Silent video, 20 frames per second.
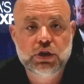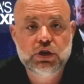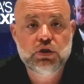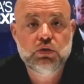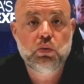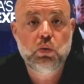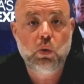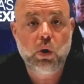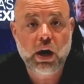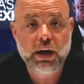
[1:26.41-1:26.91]
you
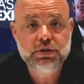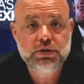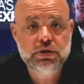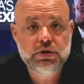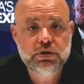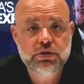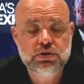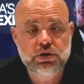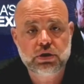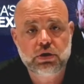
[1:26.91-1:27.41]
want to
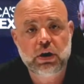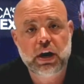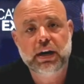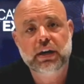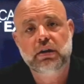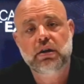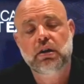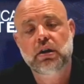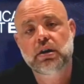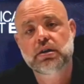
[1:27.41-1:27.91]
use your
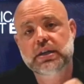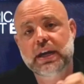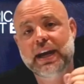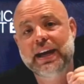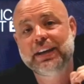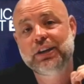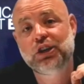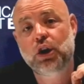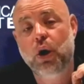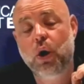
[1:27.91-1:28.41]
credit cards
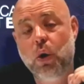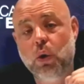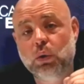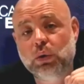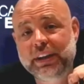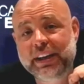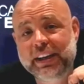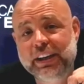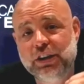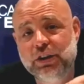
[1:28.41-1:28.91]
and
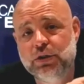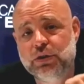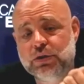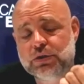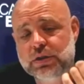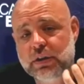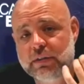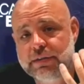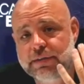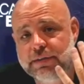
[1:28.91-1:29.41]
only
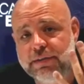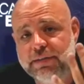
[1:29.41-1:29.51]
use